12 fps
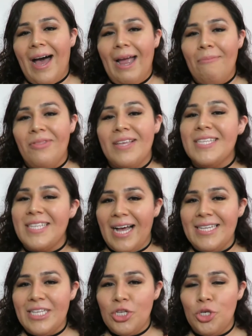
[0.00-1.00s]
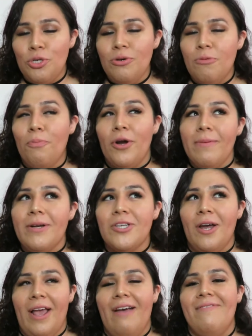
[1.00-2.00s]
I'm the Sassy Truth pretty much
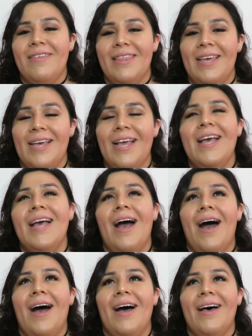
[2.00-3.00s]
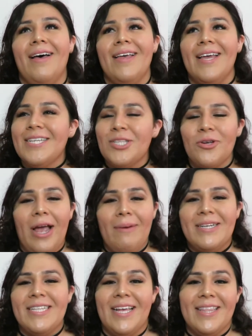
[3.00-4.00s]
on everything.
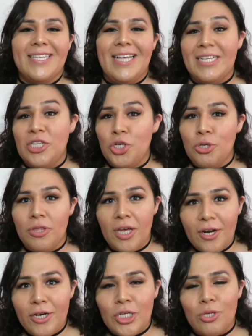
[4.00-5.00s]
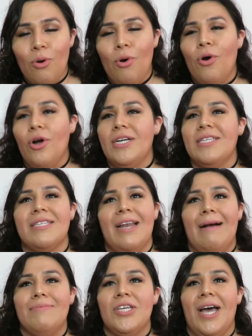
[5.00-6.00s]
Instagram, it's like the Sassy Truth
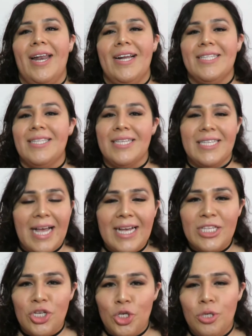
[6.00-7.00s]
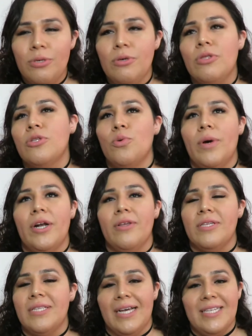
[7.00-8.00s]
Snapchat, it's the Sassy Truth. Twitter,
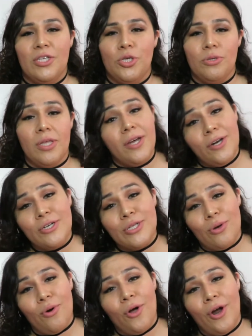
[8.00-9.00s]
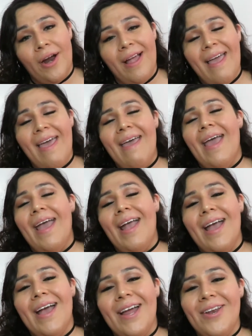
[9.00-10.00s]
the Sassy Truth
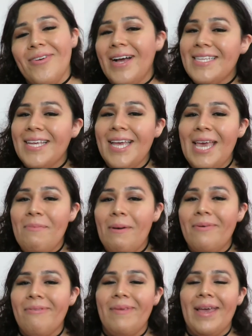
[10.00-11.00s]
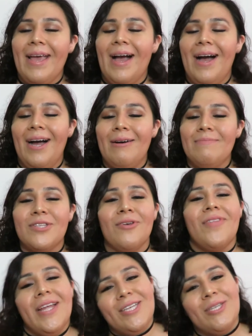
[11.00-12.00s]
And you guys can keep up with me.
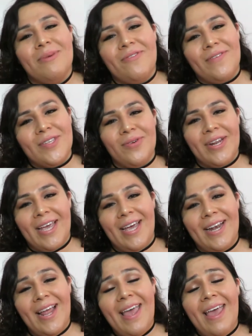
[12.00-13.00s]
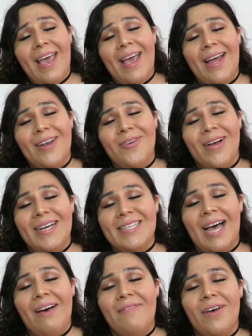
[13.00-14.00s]
So thank you so much for tuning in. And you guys
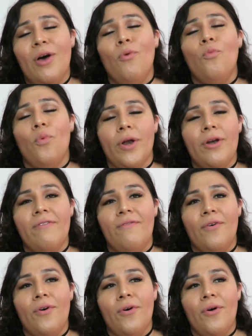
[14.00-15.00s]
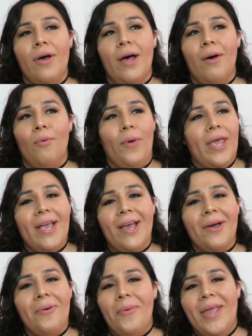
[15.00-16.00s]
have a wonderful
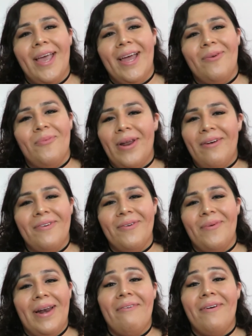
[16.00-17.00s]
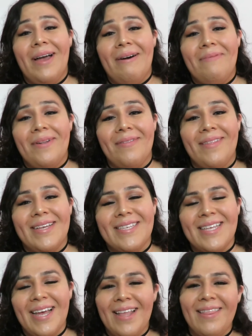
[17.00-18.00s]
week, weekend, whatever, whenever I upload
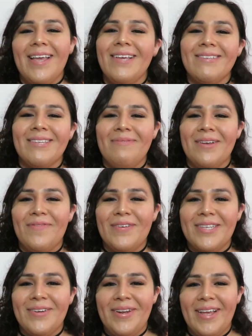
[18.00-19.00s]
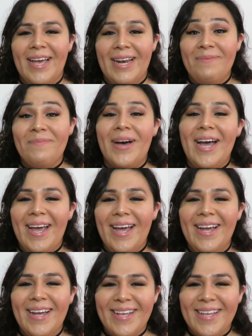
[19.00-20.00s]
this. Thank you so much for tuning in.
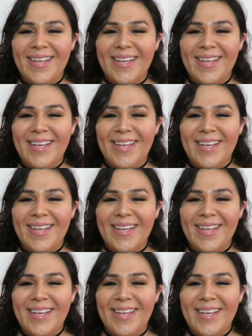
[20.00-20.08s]
Bye.